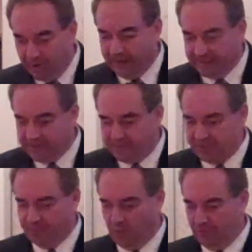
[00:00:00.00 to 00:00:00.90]
months to
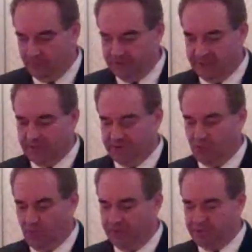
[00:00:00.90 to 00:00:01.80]
support Virginia's
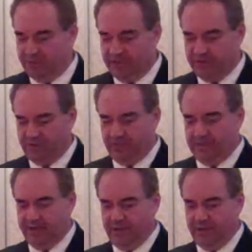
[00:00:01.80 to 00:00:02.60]
tourism industry